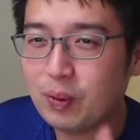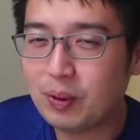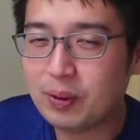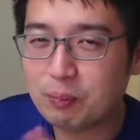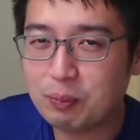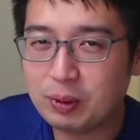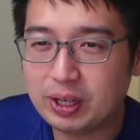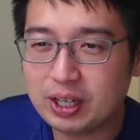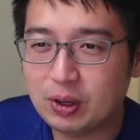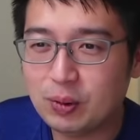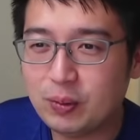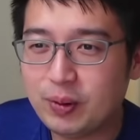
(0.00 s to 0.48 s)

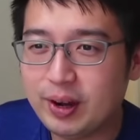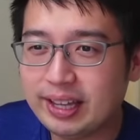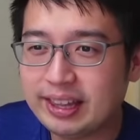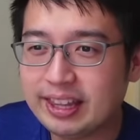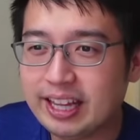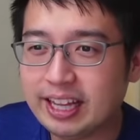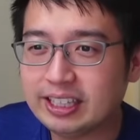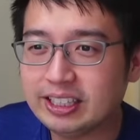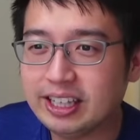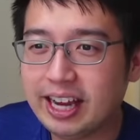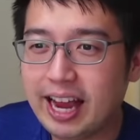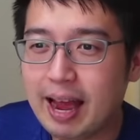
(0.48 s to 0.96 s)
We don't want
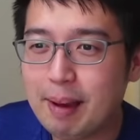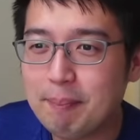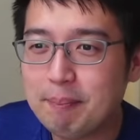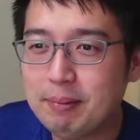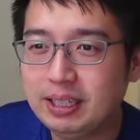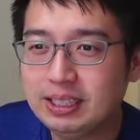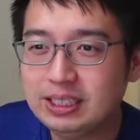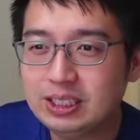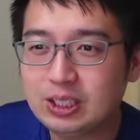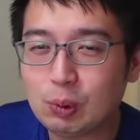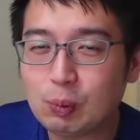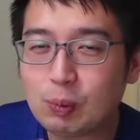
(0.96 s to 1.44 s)
that to
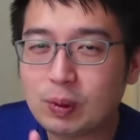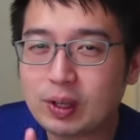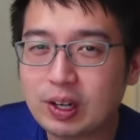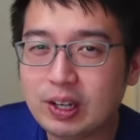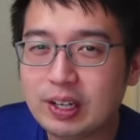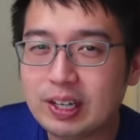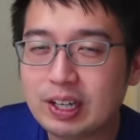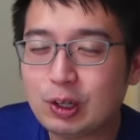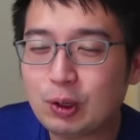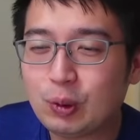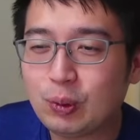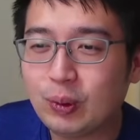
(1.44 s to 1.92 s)
happen, so we're
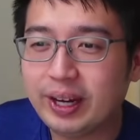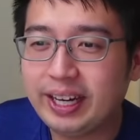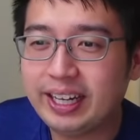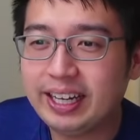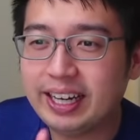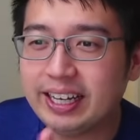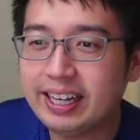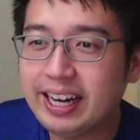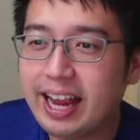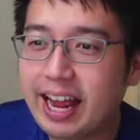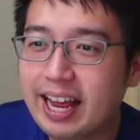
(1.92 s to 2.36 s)
gonna create an